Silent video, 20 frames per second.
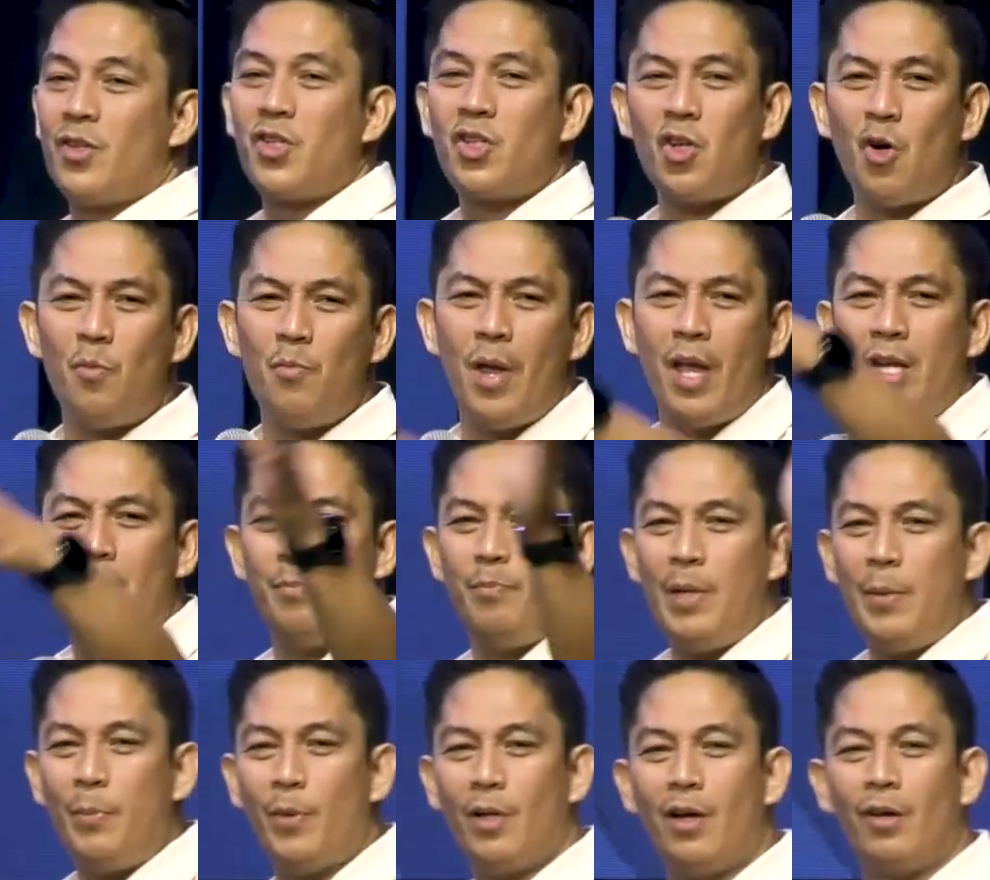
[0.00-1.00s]
so
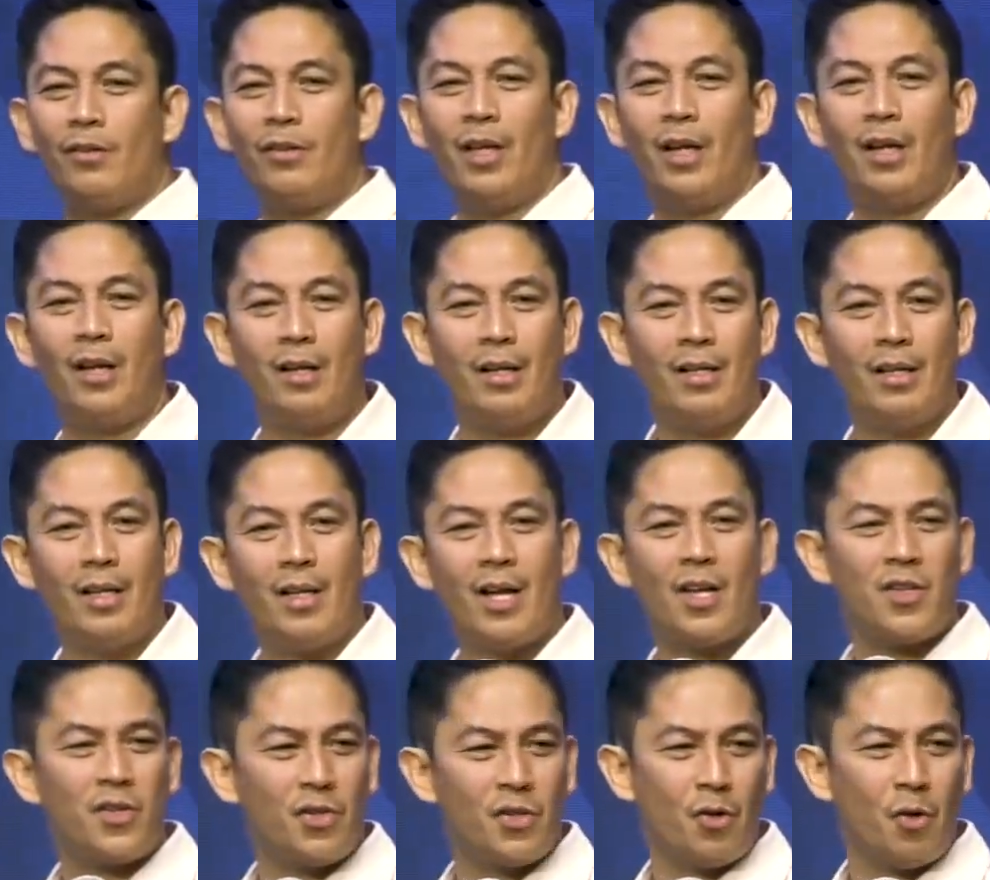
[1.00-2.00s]
many people out there
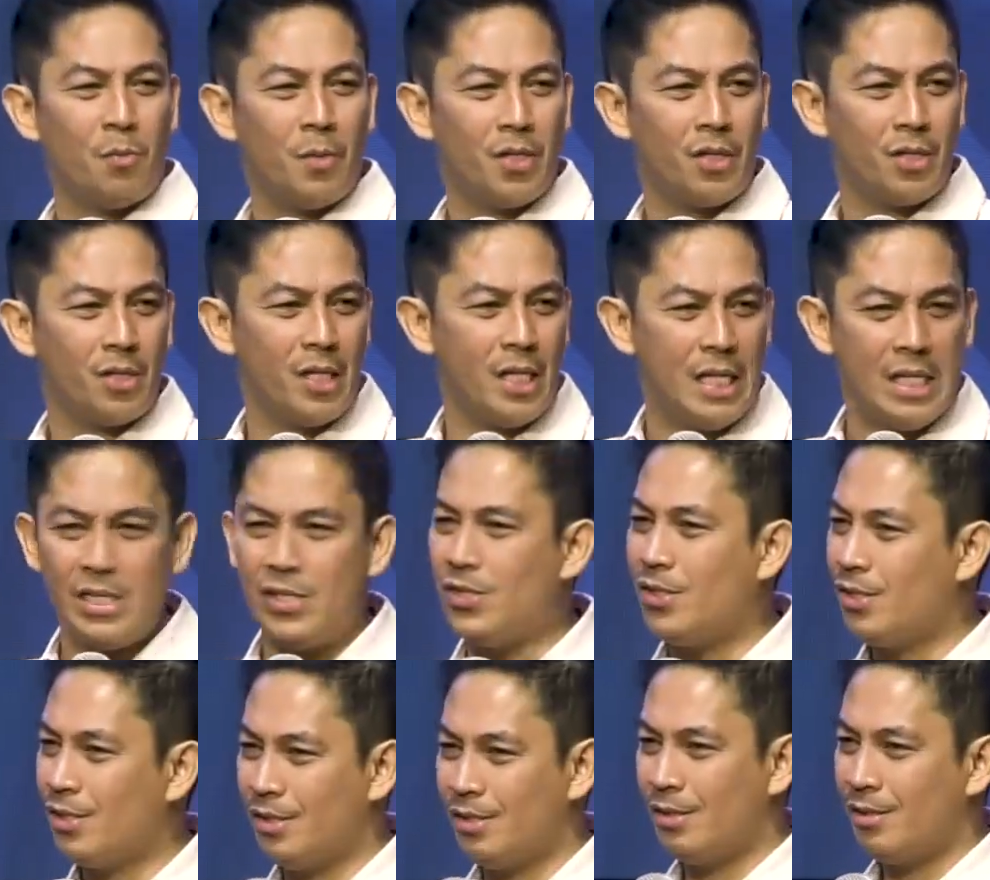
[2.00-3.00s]
have so much
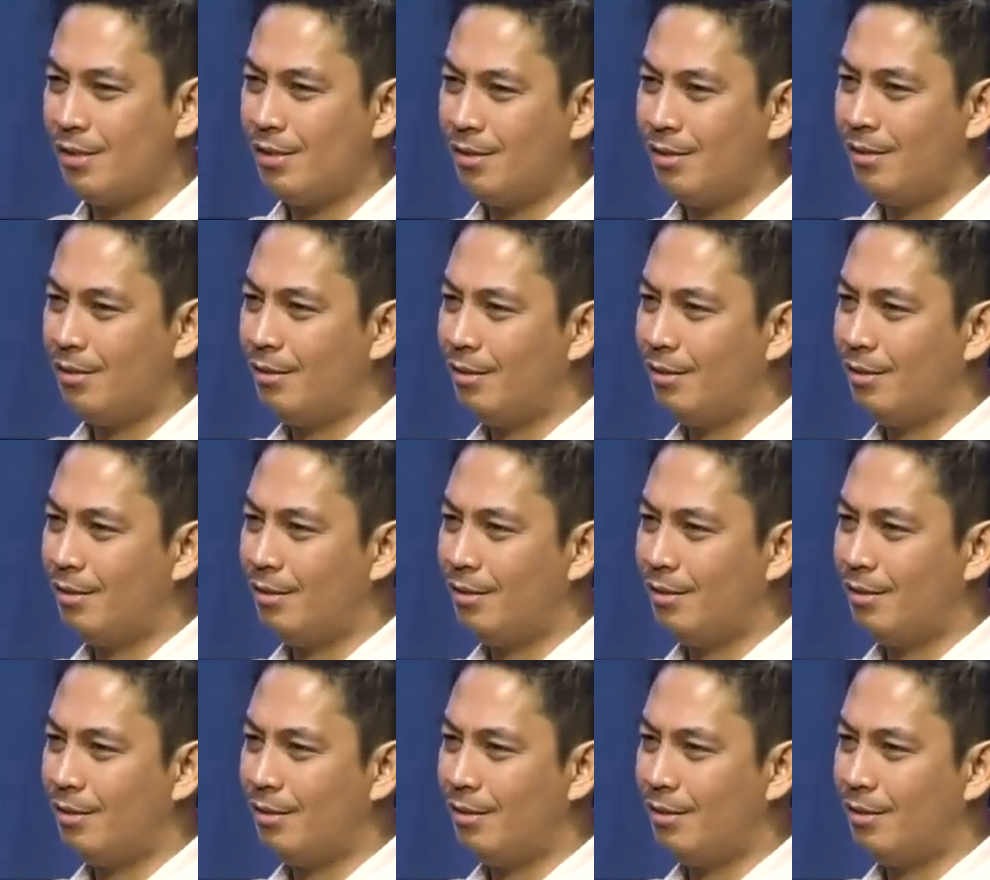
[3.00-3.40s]
needs.